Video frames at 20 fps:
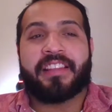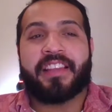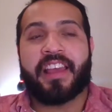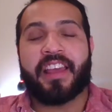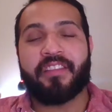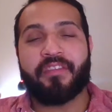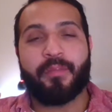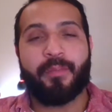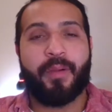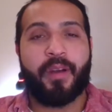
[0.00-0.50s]
out
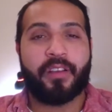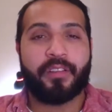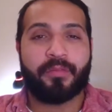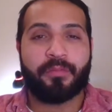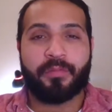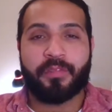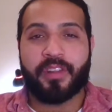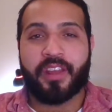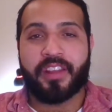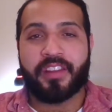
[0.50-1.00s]
of a
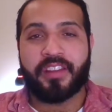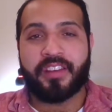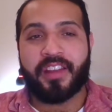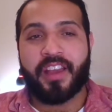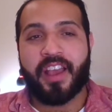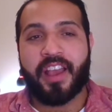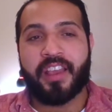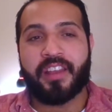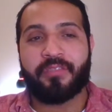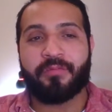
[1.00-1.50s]
possible
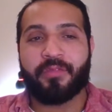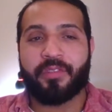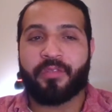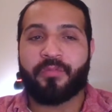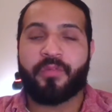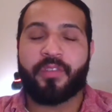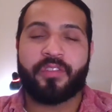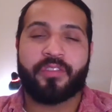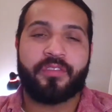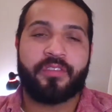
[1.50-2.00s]
99 with a
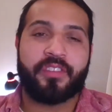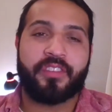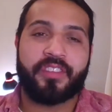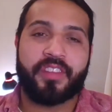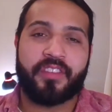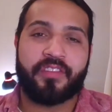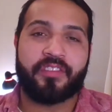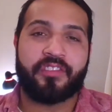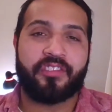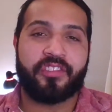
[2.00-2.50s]

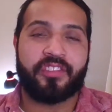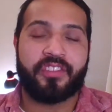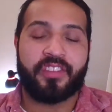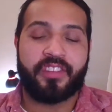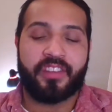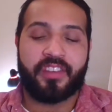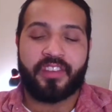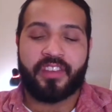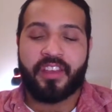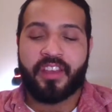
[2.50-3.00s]
137
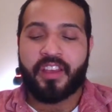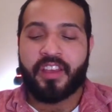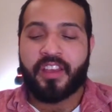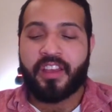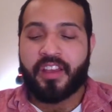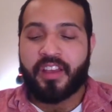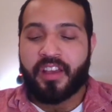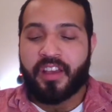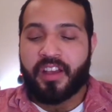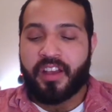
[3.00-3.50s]
GT.
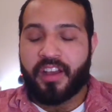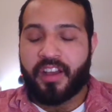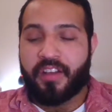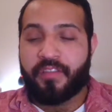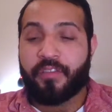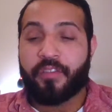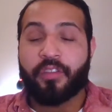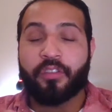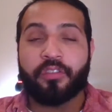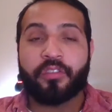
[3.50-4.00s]

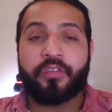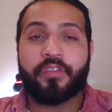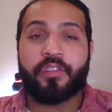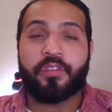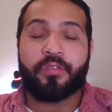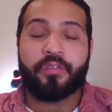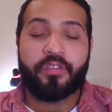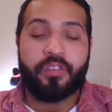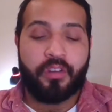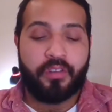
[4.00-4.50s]
For those of you
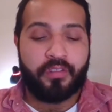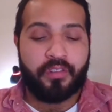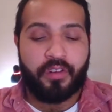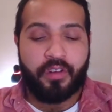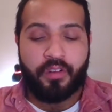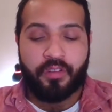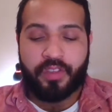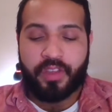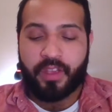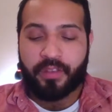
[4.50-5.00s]
who don't
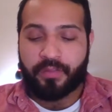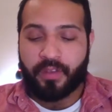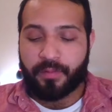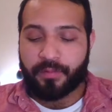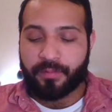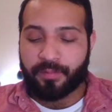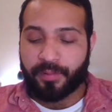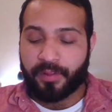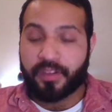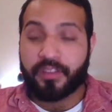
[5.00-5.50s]
know, the ASVAB
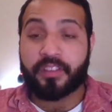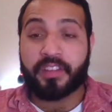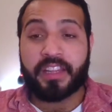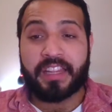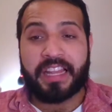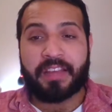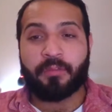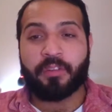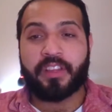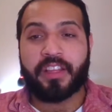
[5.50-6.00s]
split into
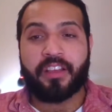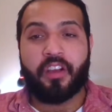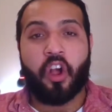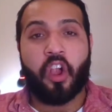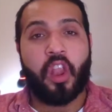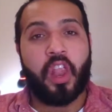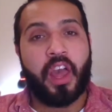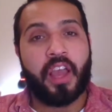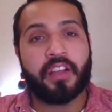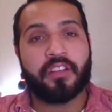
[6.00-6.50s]
what they call
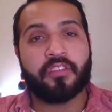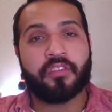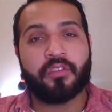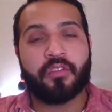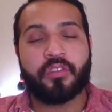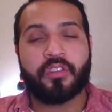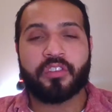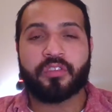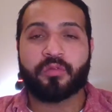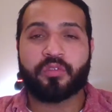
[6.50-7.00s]
line
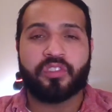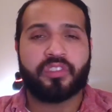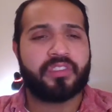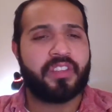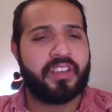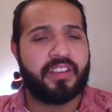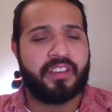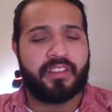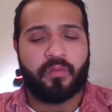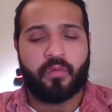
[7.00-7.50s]
scores, which is
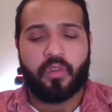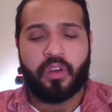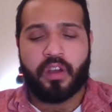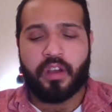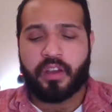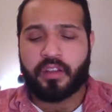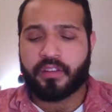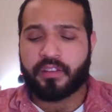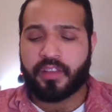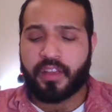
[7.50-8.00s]
like
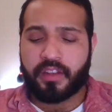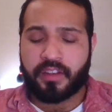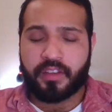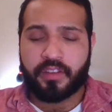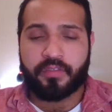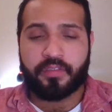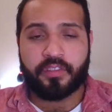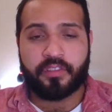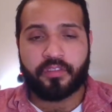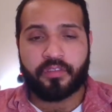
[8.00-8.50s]
10
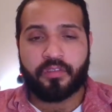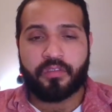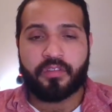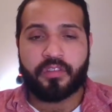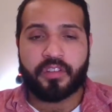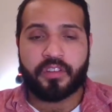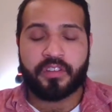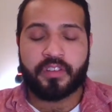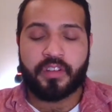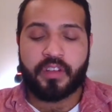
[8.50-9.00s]
different
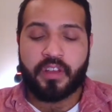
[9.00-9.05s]
scores.